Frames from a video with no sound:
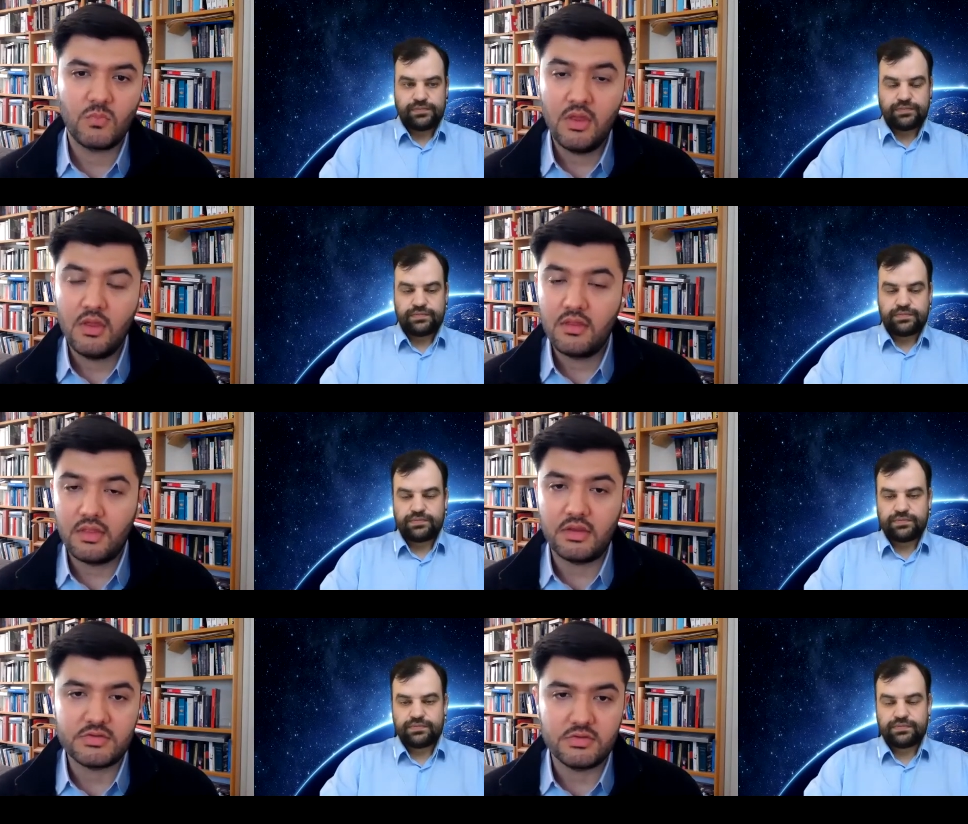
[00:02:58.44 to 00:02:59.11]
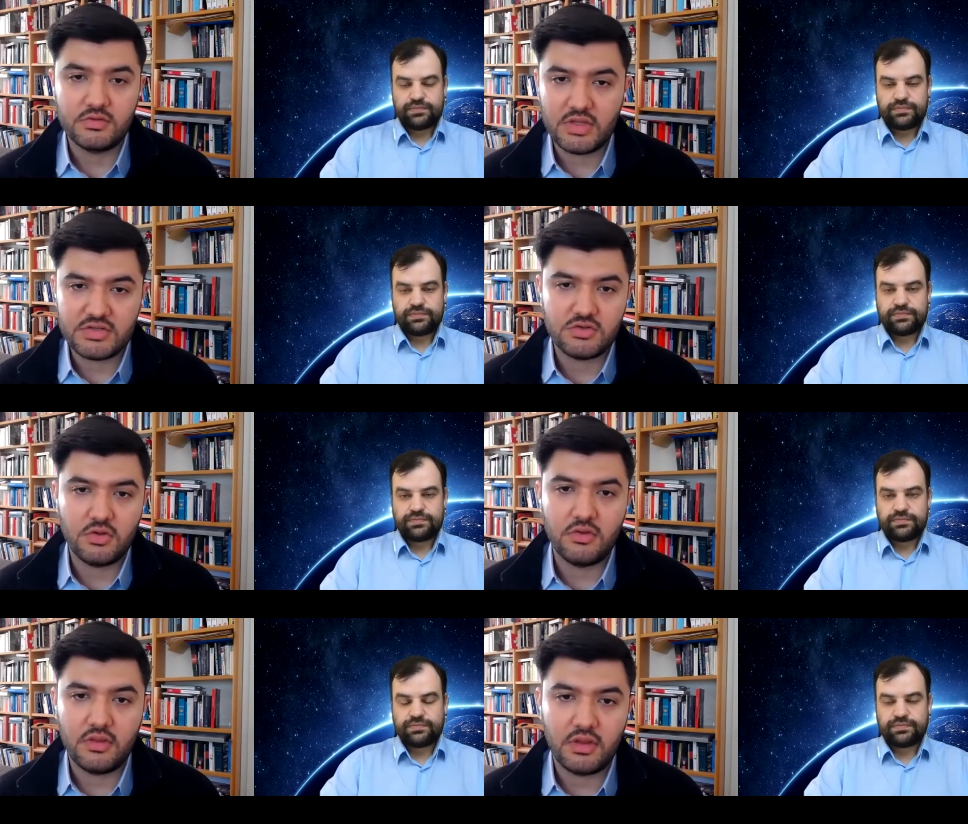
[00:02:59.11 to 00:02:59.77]
Speaker 1: Thank you. So you touched
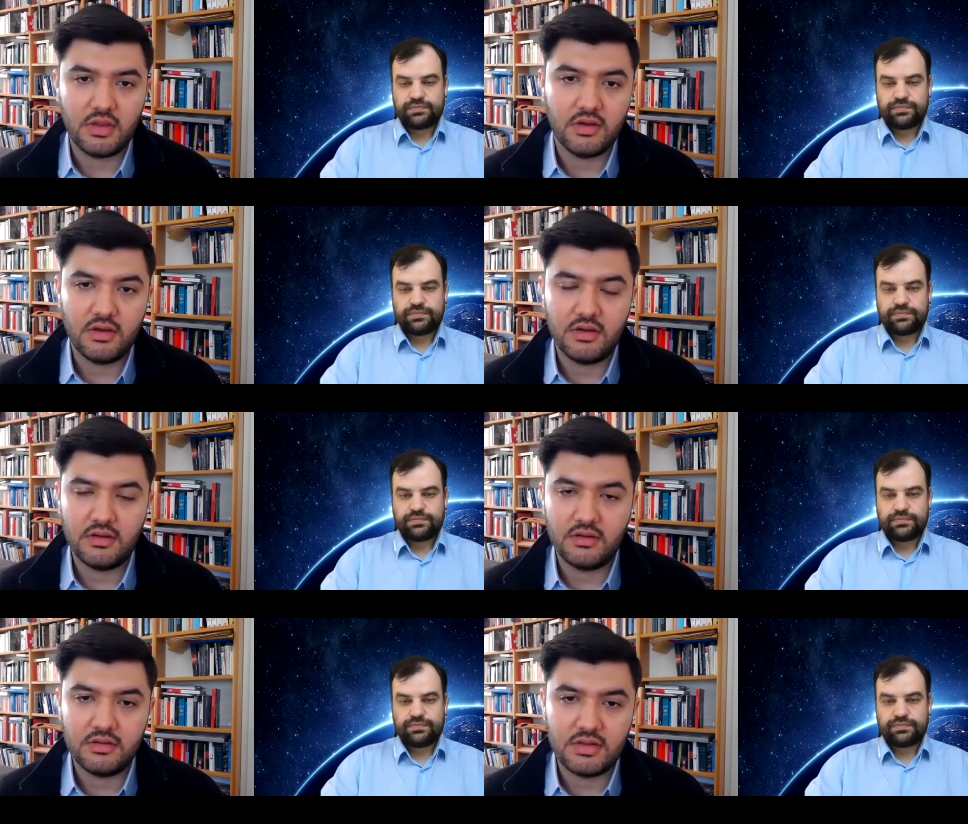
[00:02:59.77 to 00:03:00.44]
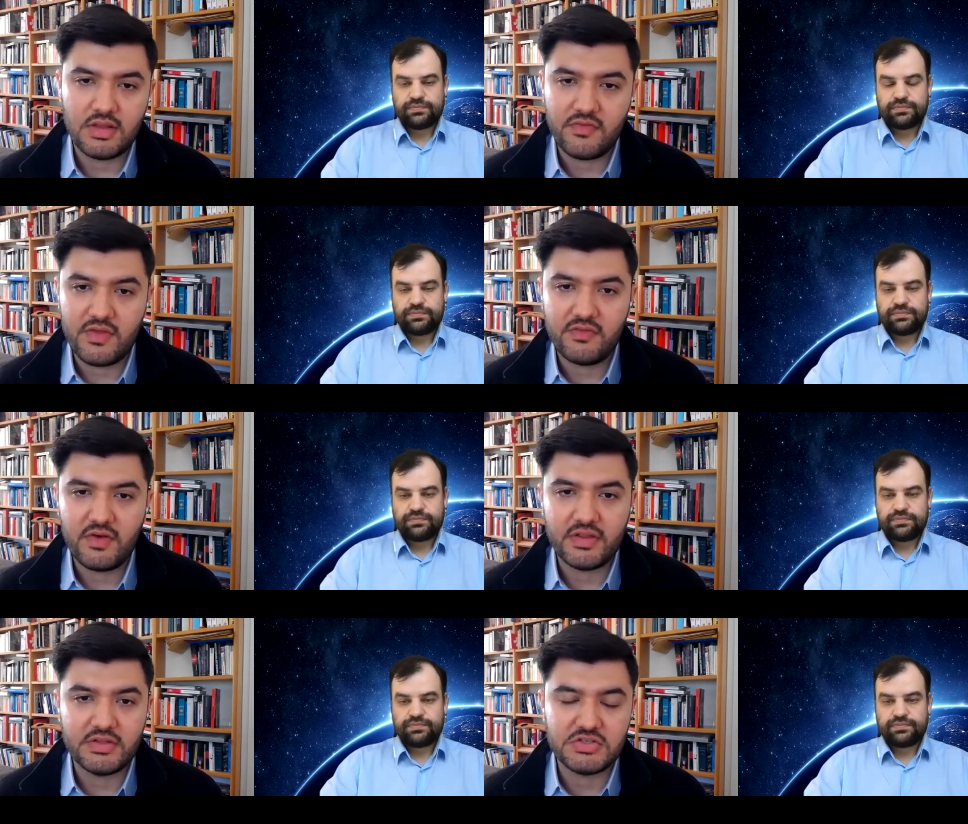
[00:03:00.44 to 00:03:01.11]
on the, uh, the
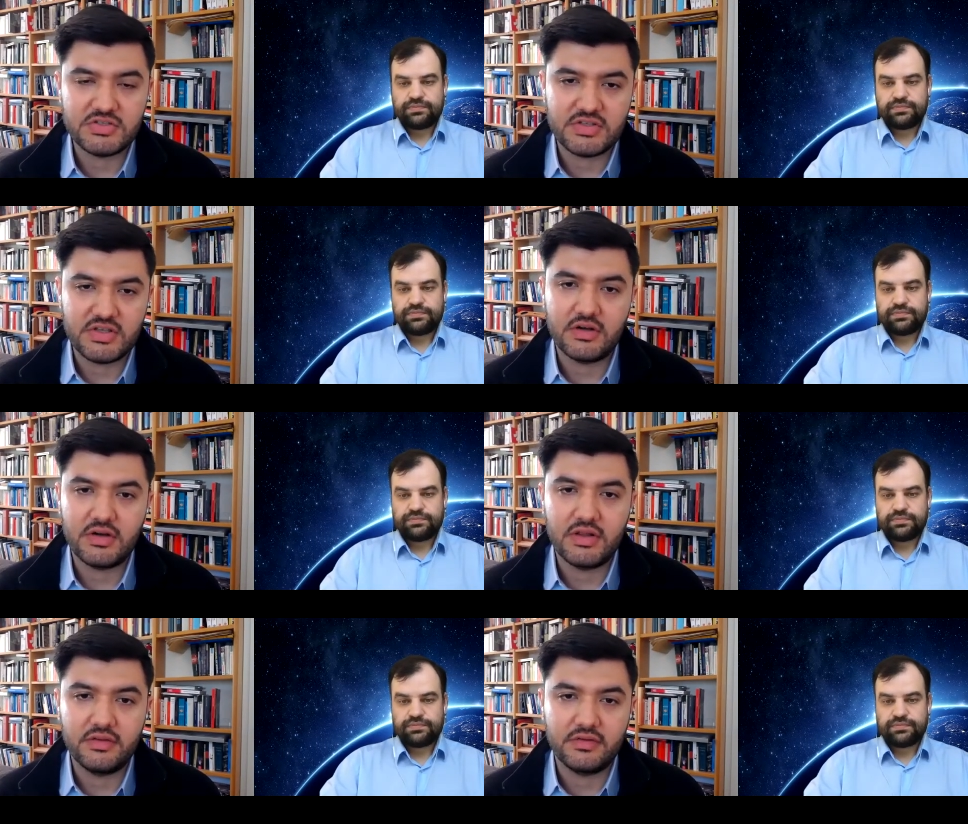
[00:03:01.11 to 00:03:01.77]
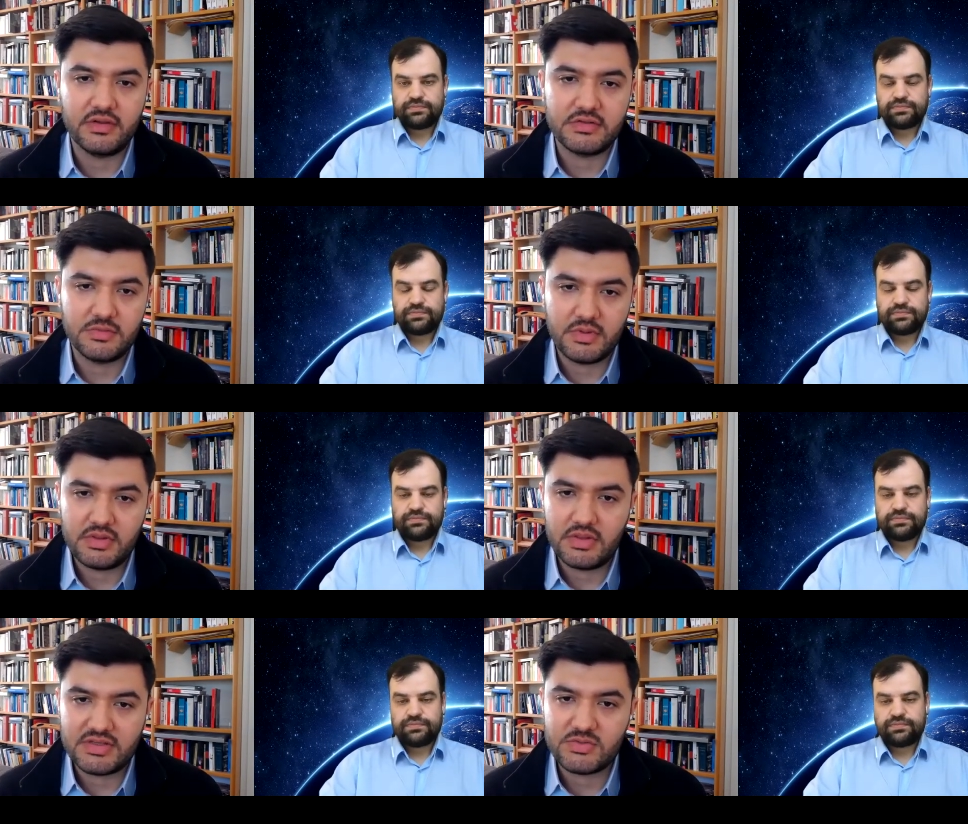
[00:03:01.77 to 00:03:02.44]
advantages there, and uh, so my
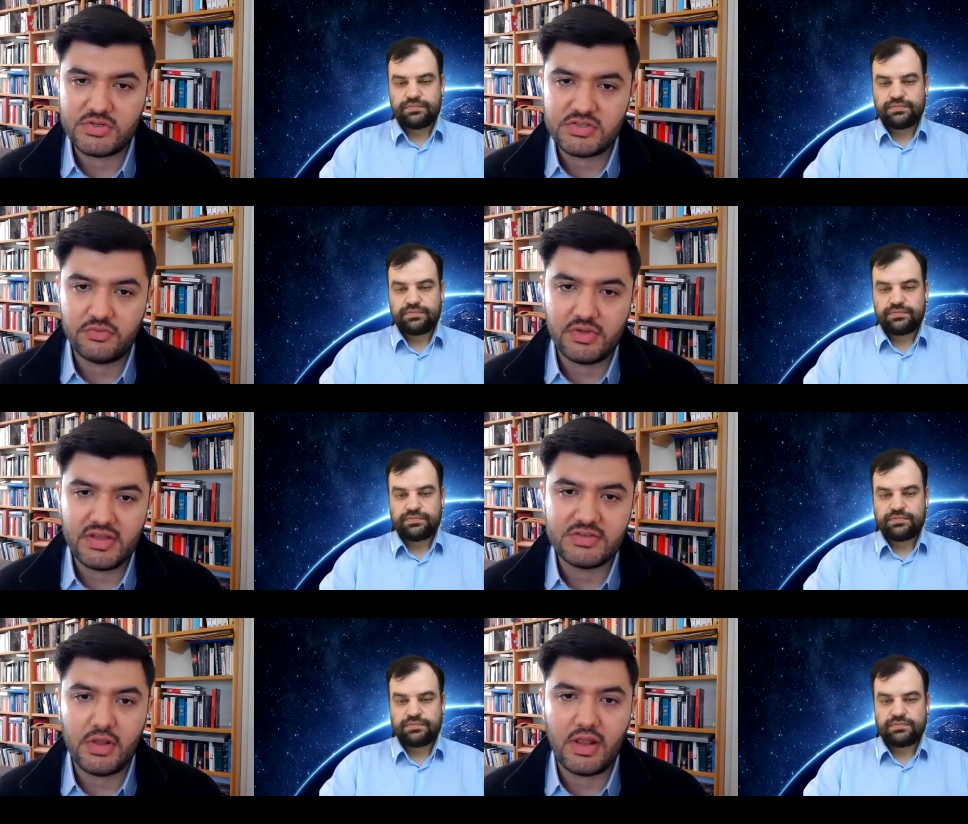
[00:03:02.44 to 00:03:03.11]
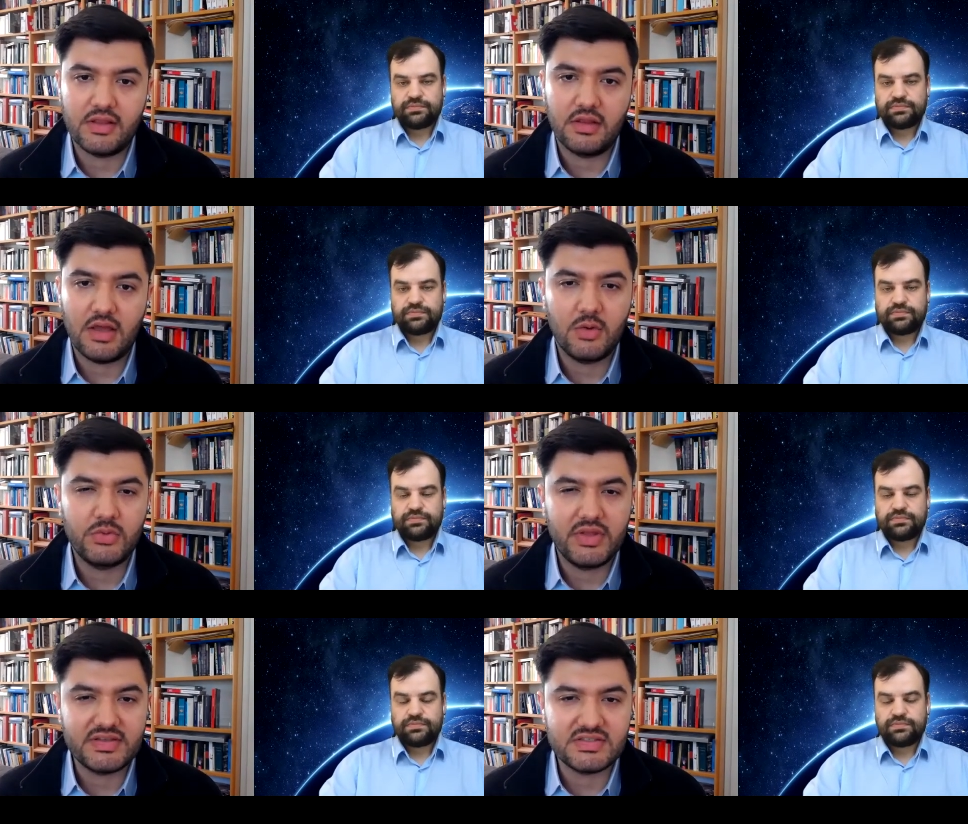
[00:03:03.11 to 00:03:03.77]
next question relates to that. How
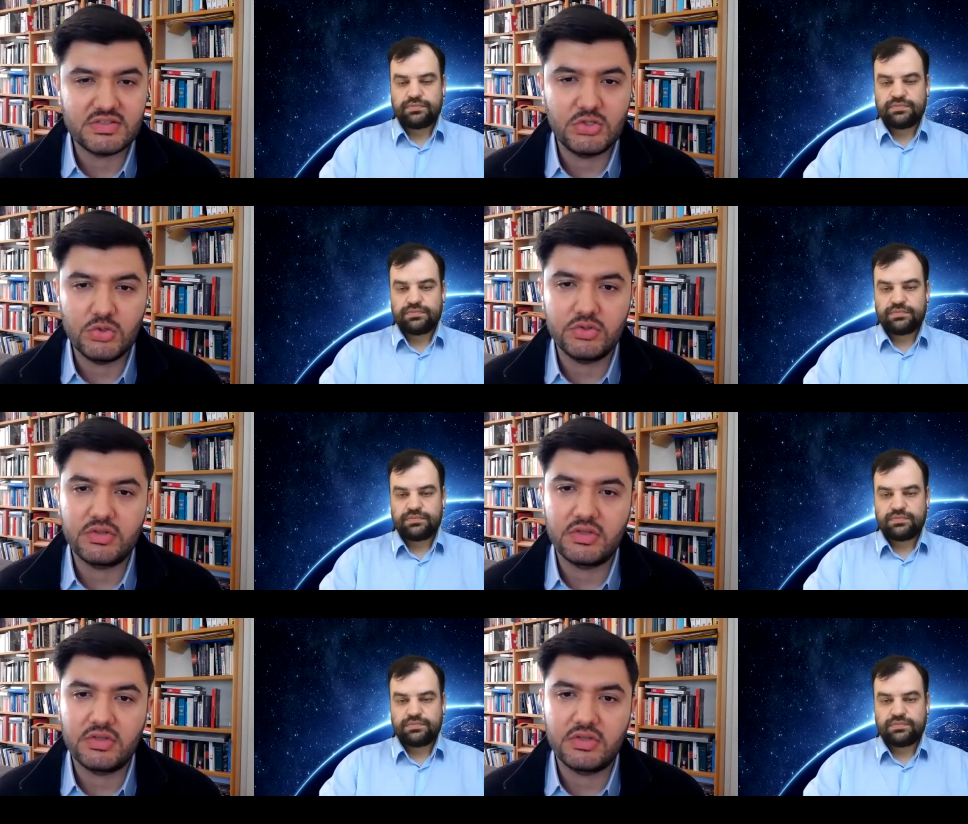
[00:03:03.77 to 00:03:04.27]
does good